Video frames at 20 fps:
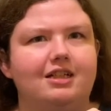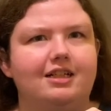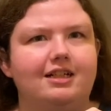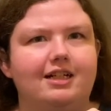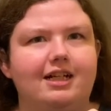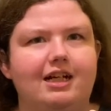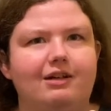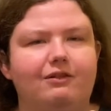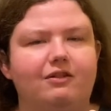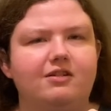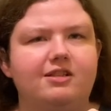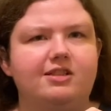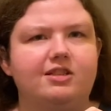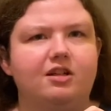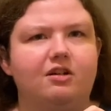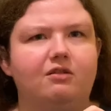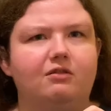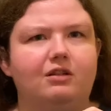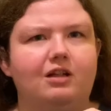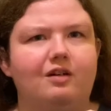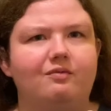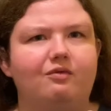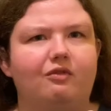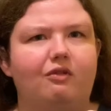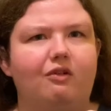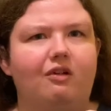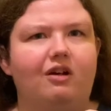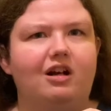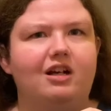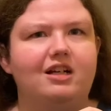it will soak up
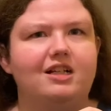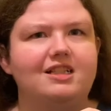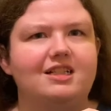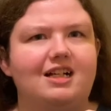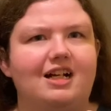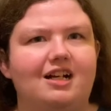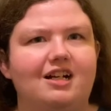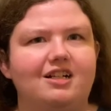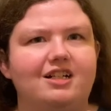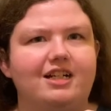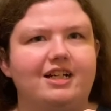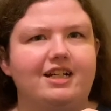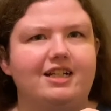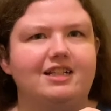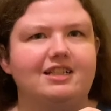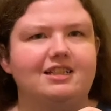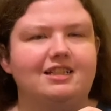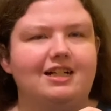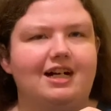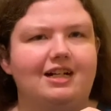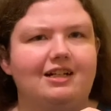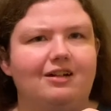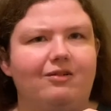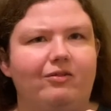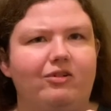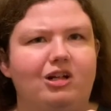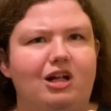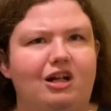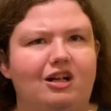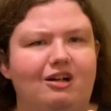auras, energies that come in
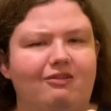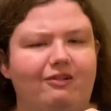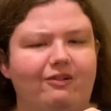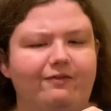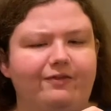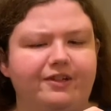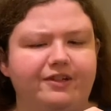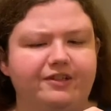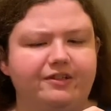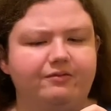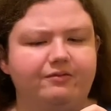contact with it.